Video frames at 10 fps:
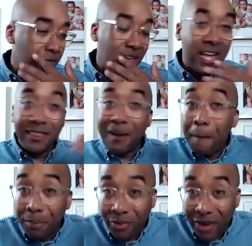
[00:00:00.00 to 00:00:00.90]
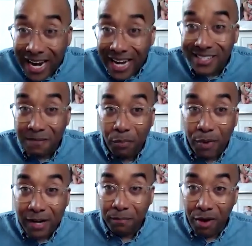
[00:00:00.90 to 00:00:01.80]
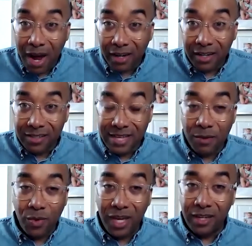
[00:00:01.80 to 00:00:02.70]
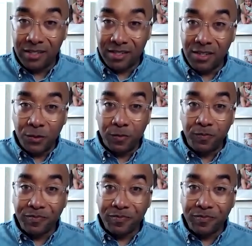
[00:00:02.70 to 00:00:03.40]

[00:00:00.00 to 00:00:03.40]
and the brands and branded products that we consume.